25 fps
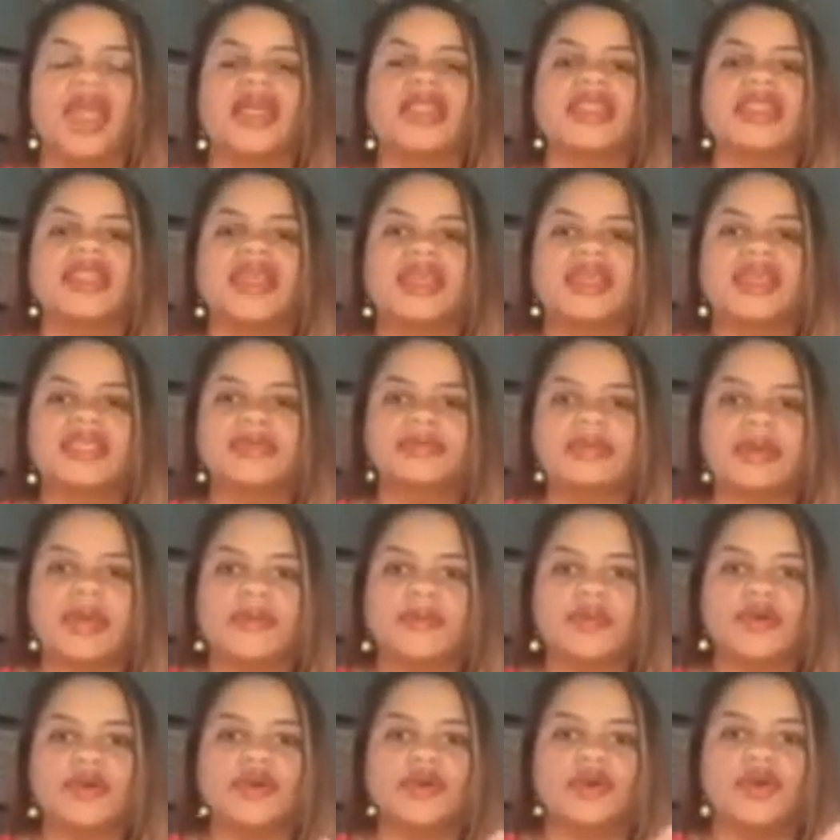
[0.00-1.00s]
These
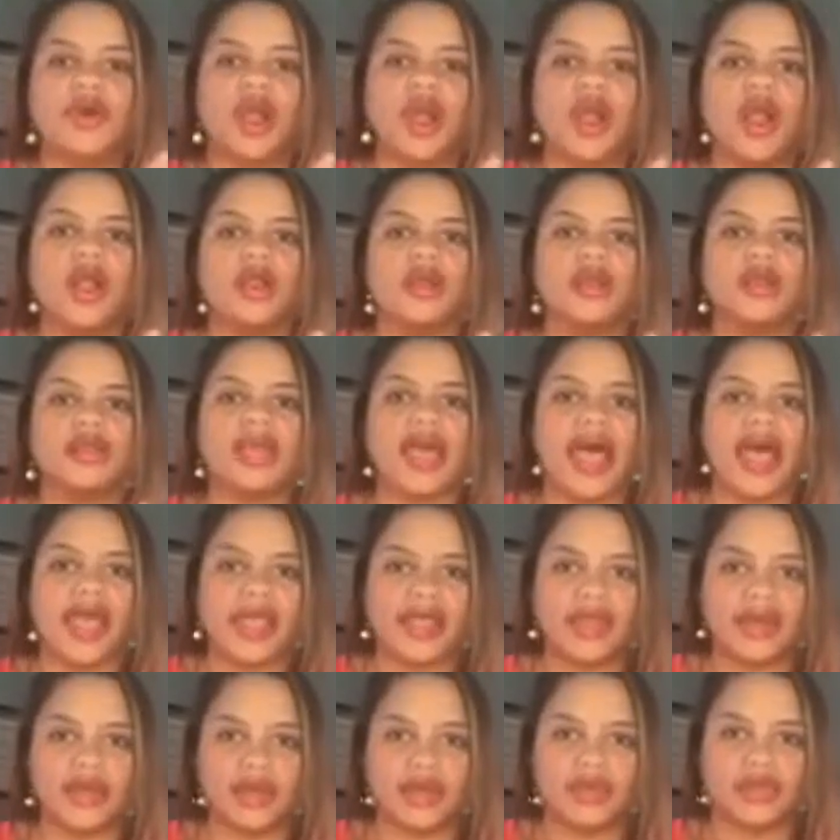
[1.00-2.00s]
people who are
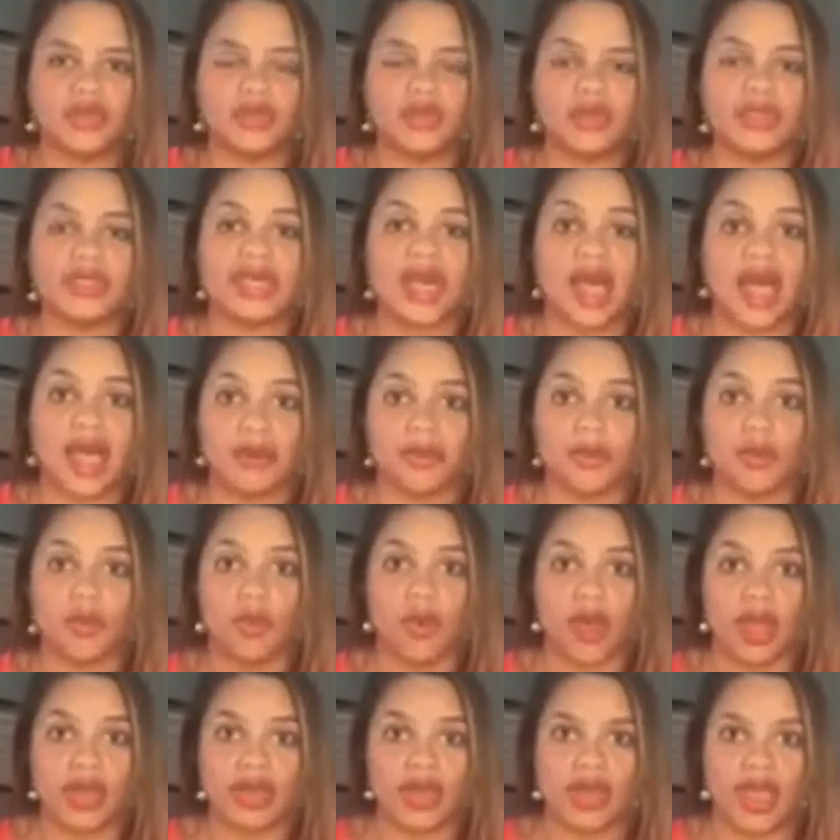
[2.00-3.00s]
diagnosed with type
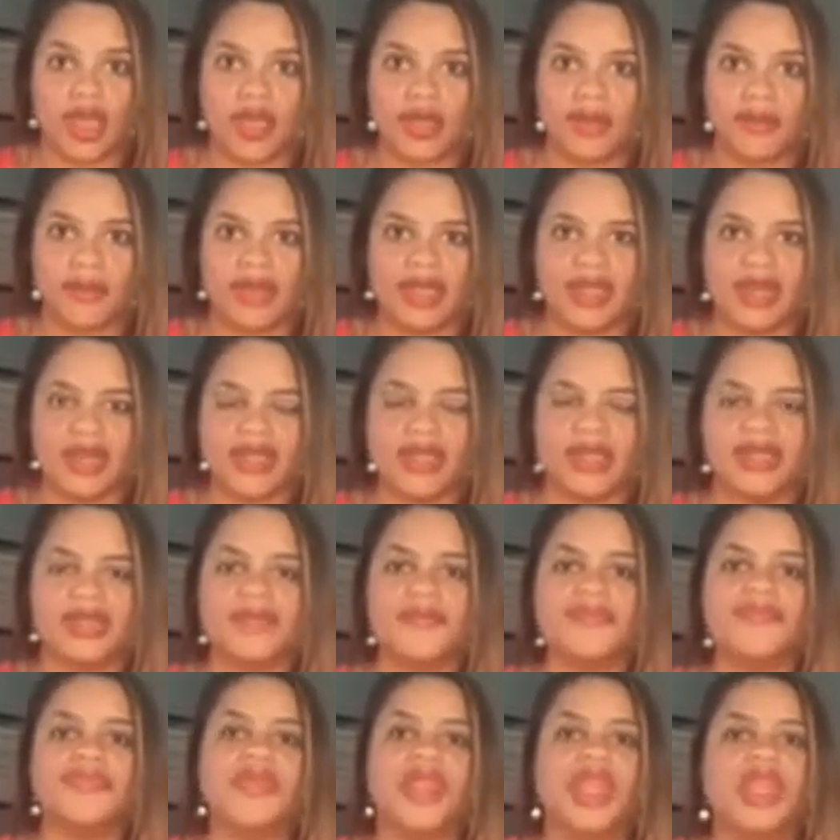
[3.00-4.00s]
1
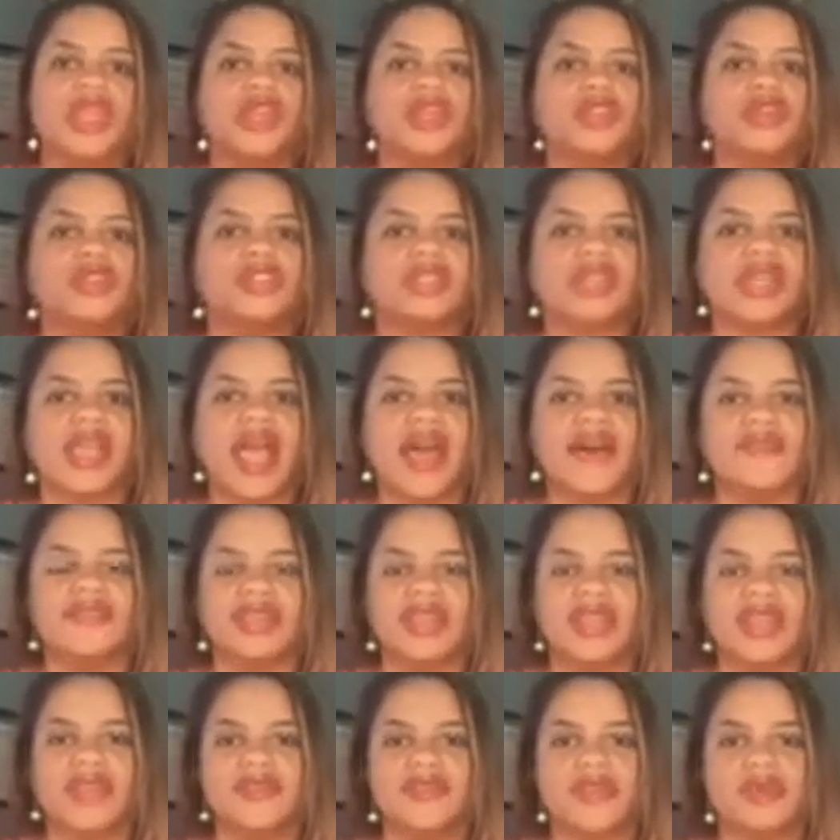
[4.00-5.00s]
diabetes usually have
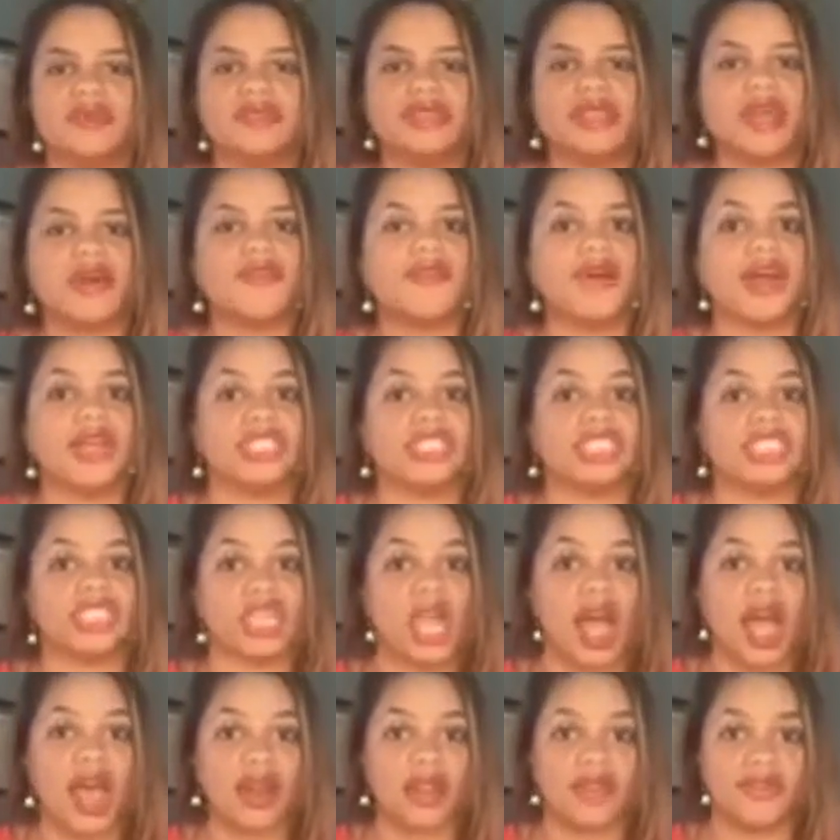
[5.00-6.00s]
to give themselves a
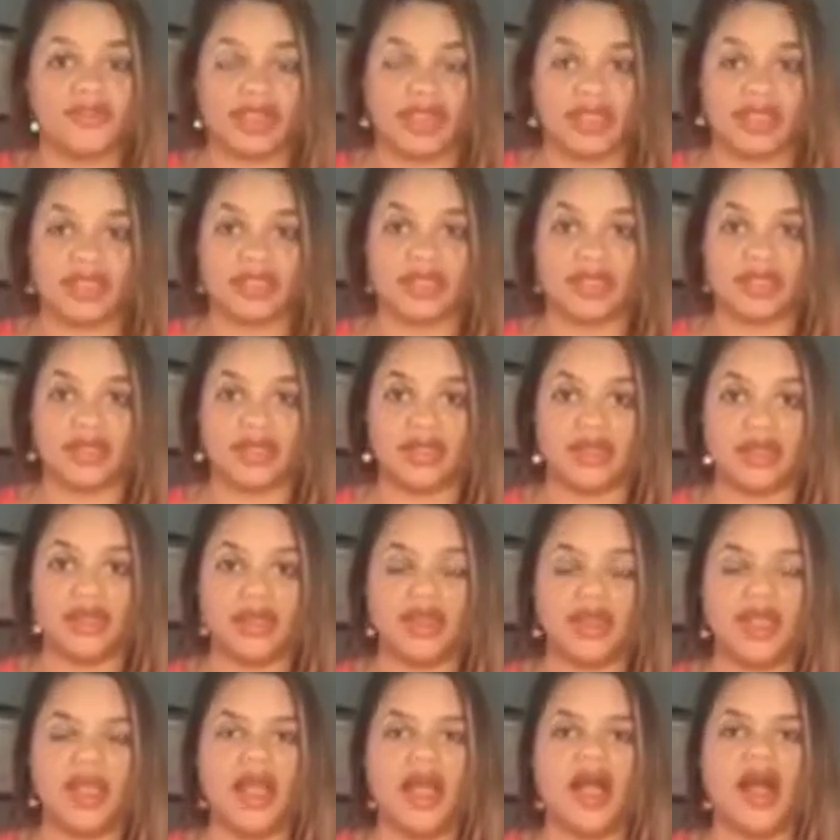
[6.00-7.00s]
shot of insulin.